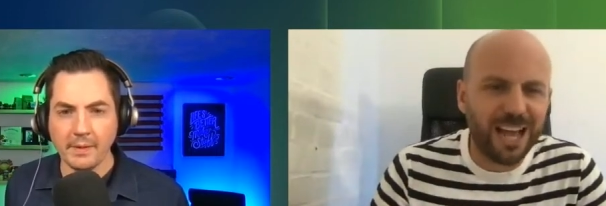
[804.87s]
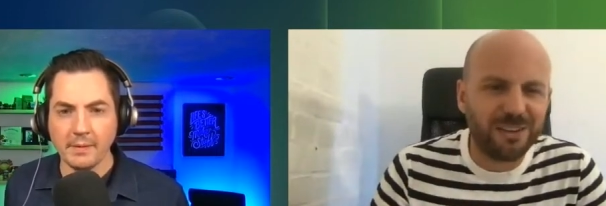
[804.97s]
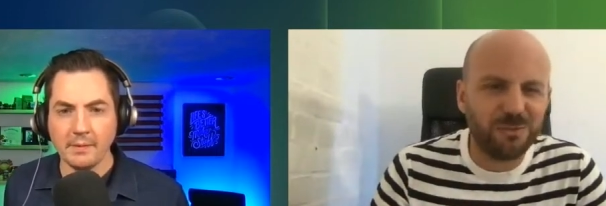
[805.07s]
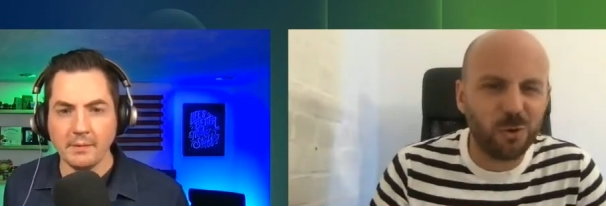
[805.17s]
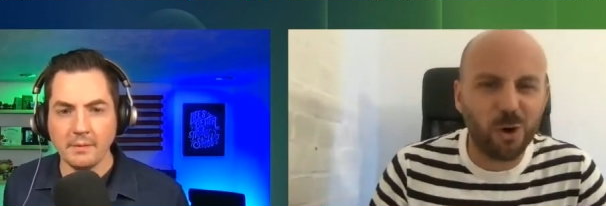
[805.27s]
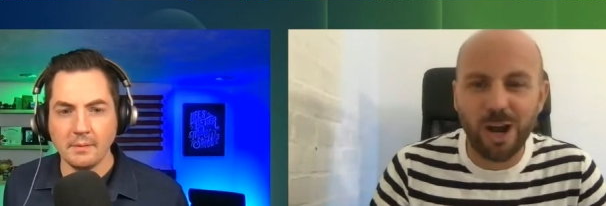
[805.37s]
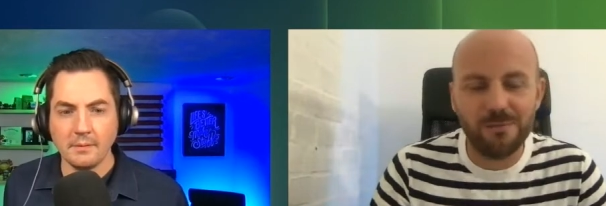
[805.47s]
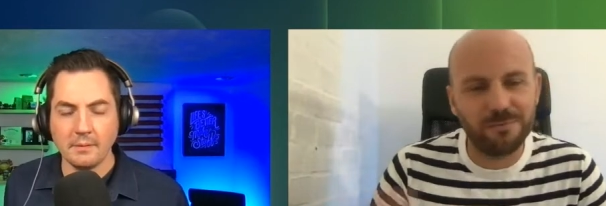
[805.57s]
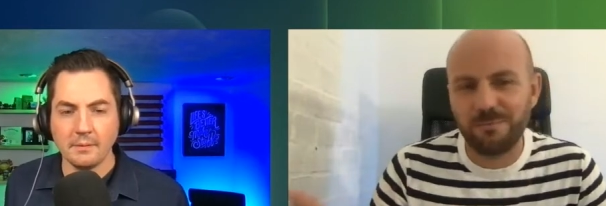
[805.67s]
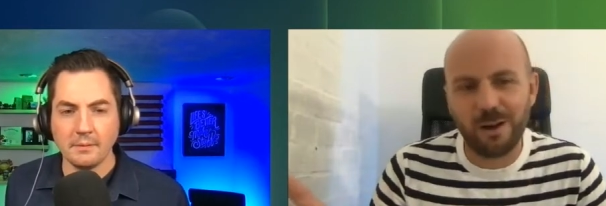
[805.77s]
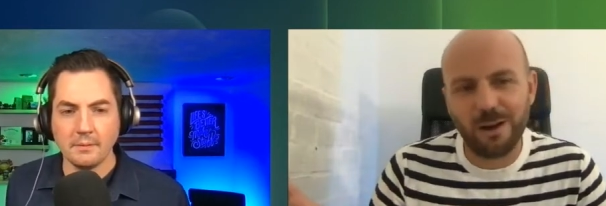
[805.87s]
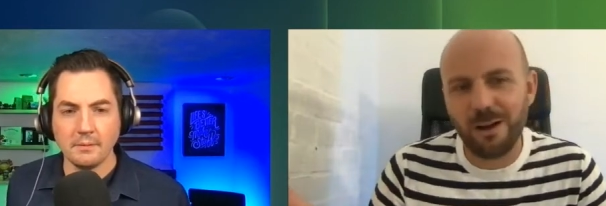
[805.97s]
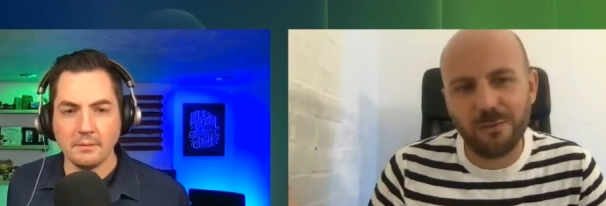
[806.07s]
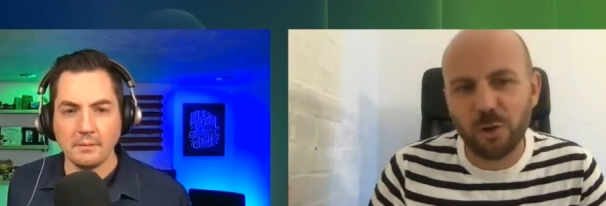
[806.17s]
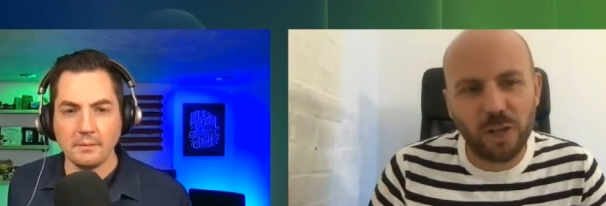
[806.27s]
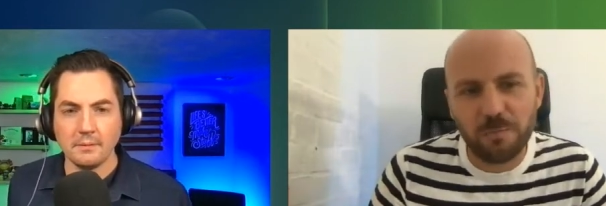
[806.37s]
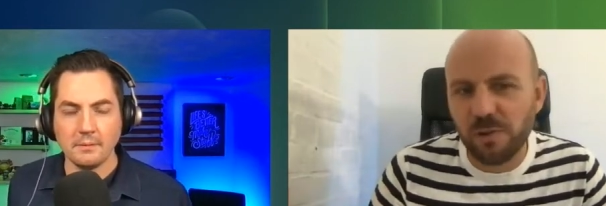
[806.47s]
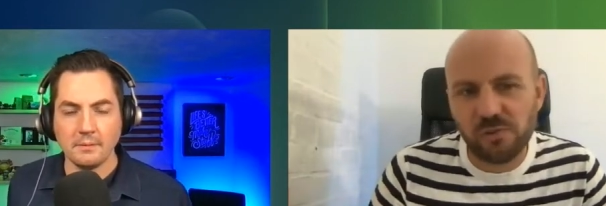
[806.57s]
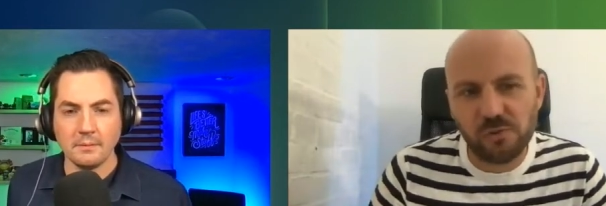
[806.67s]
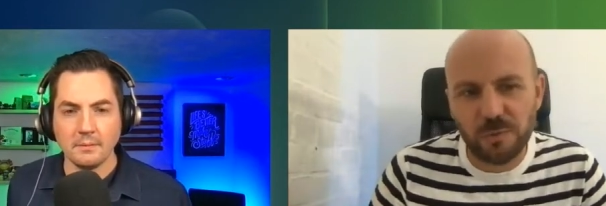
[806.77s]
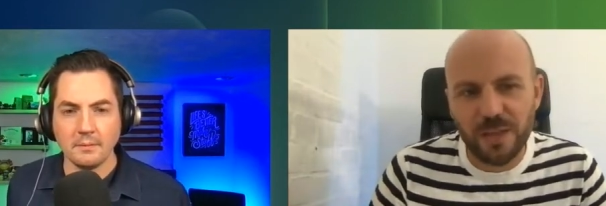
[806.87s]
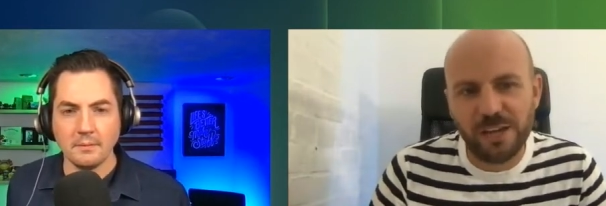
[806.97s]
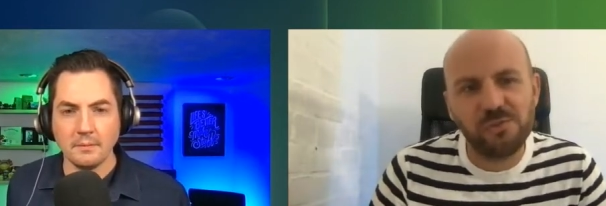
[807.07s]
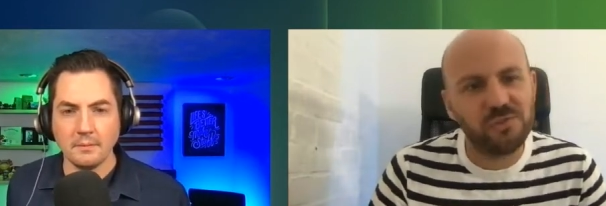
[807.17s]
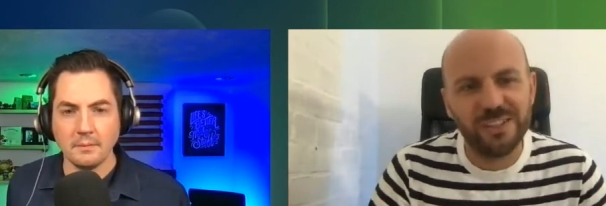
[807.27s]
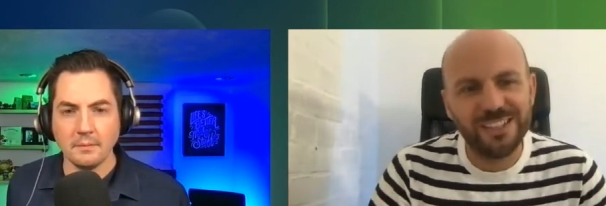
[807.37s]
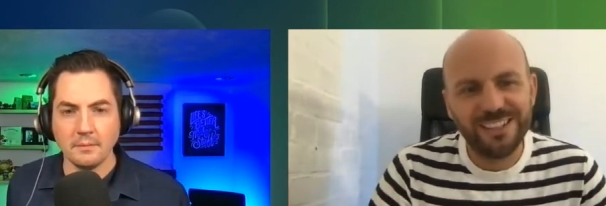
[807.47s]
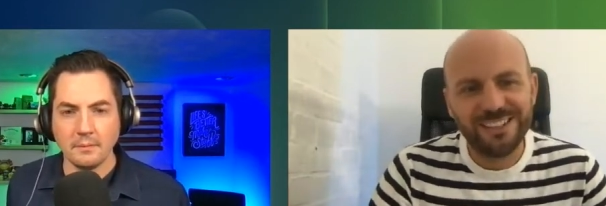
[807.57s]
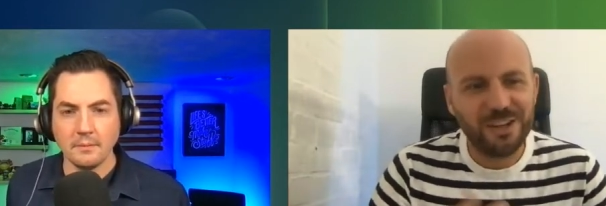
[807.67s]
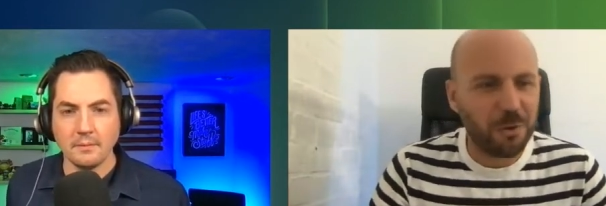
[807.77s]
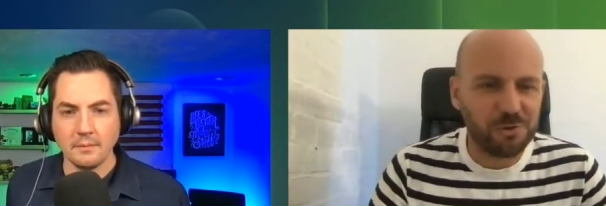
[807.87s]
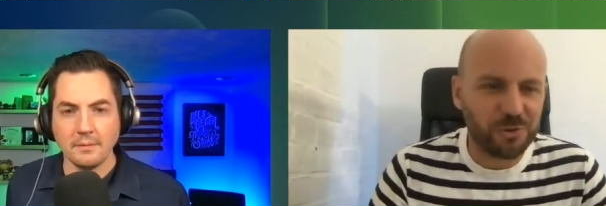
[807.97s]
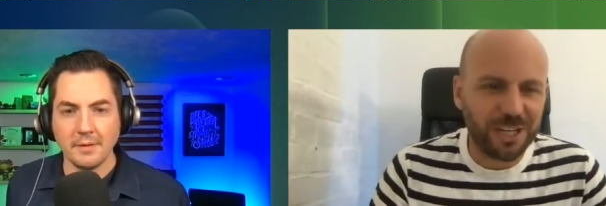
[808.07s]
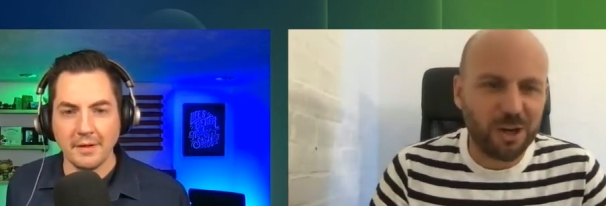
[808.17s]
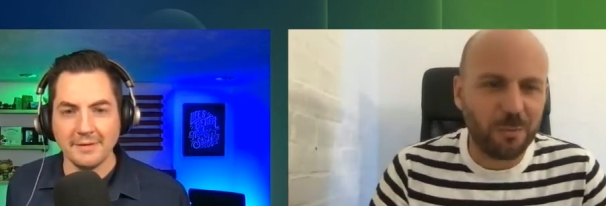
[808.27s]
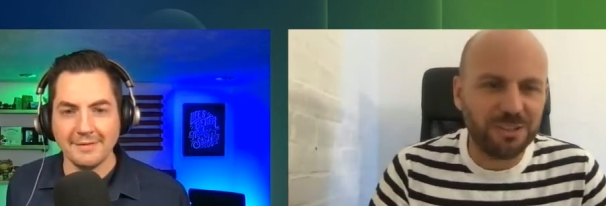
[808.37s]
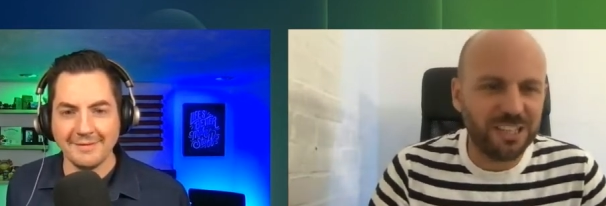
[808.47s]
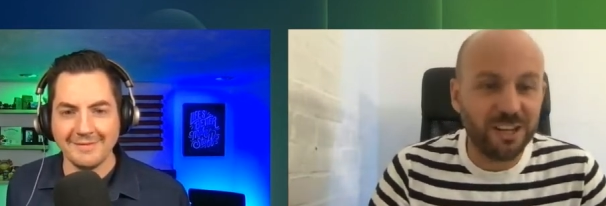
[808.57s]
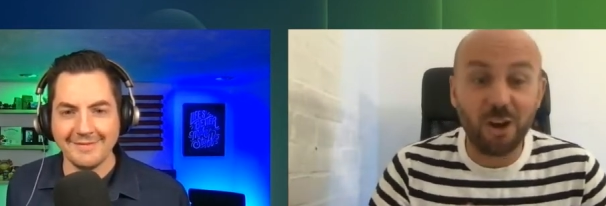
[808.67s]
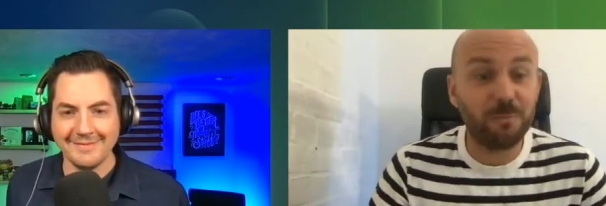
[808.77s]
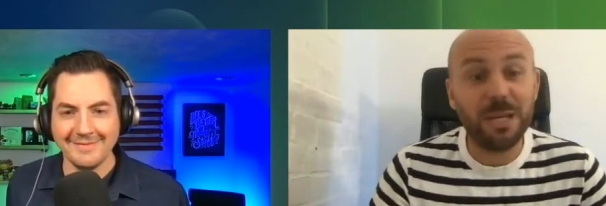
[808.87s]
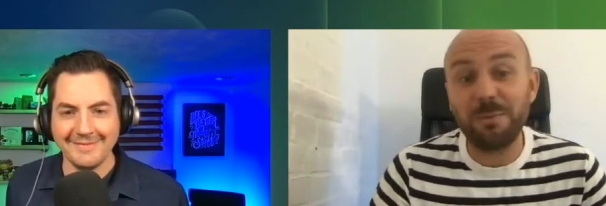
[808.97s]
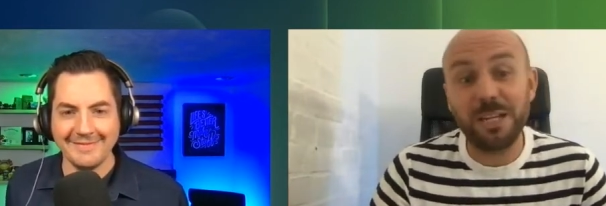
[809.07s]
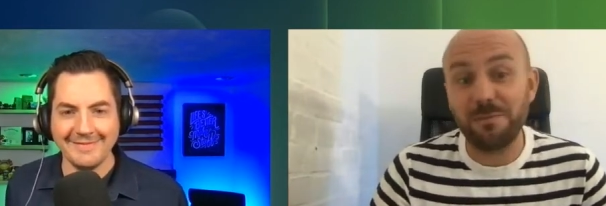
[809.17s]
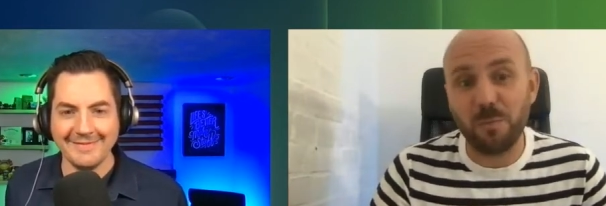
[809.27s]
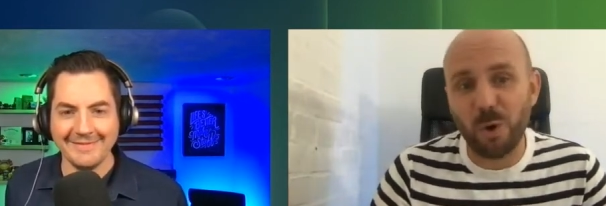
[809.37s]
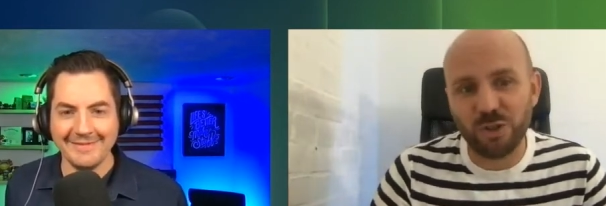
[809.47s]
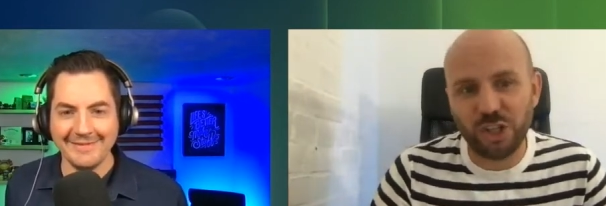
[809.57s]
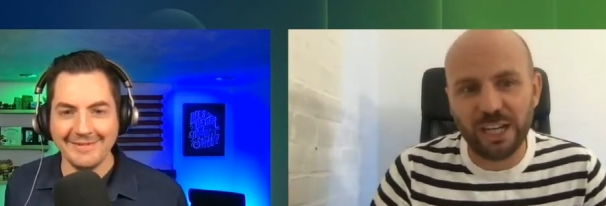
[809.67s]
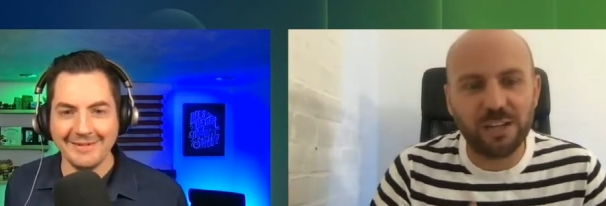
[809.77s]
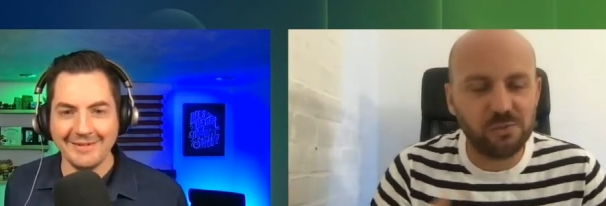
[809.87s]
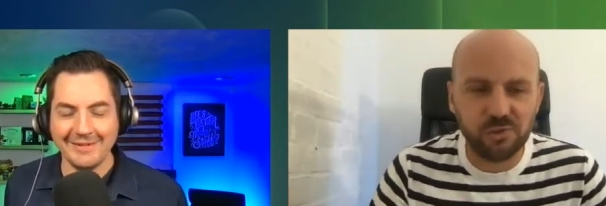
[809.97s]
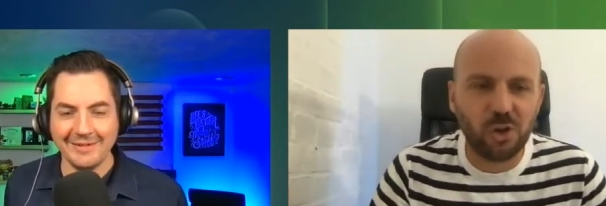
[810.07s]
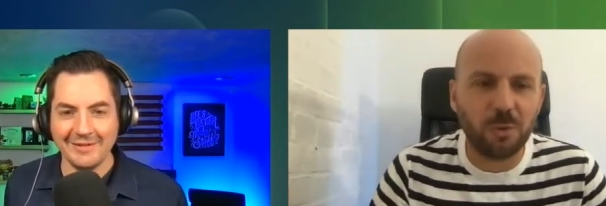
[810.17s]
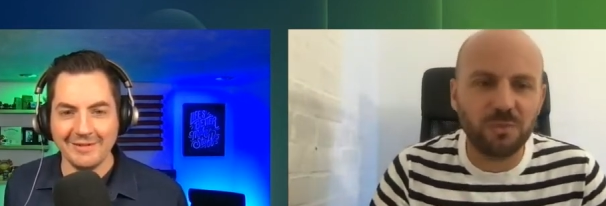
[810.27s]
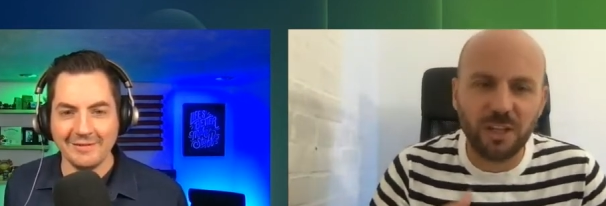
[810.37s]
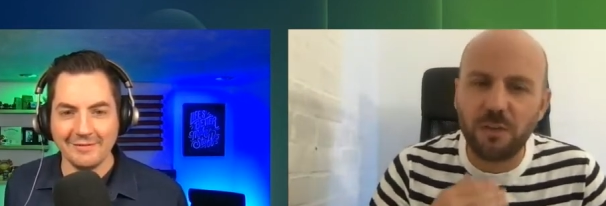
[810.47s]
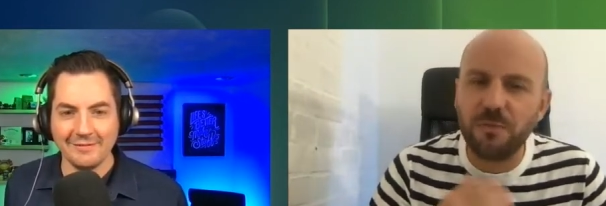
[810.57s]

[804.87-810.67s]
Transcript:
Speaker 1: and thought, I've got no business from this. No one's really commenting. Are people even watching? And stopped. And I